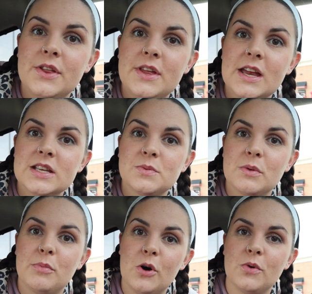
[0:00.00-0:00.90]
The thing is,
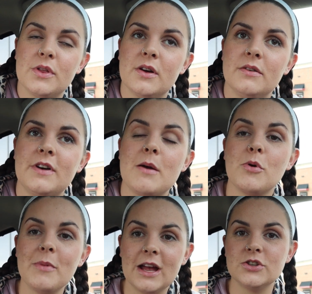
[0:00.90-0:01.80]
with both
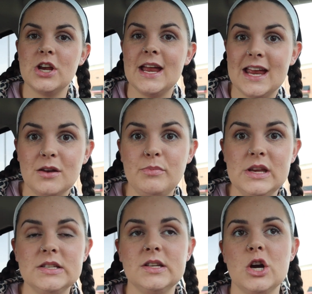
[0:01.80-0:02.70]
fibromyalgia and
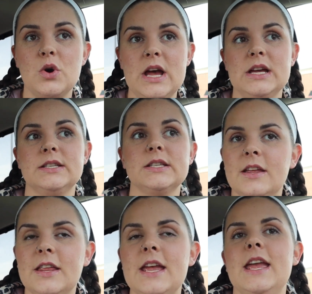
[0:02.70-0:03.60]

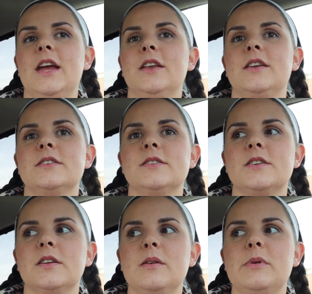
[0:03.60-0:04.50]
PCOS, they can't
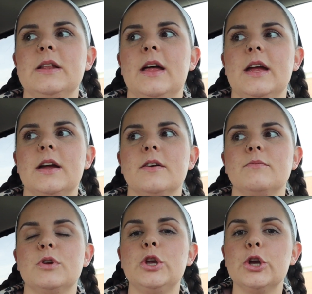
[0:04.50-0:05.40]
necessarily be like
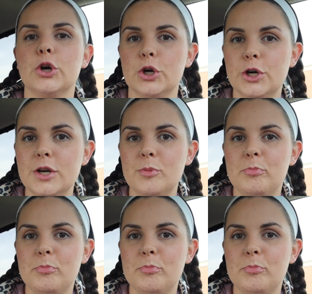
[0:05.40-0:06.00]
cured,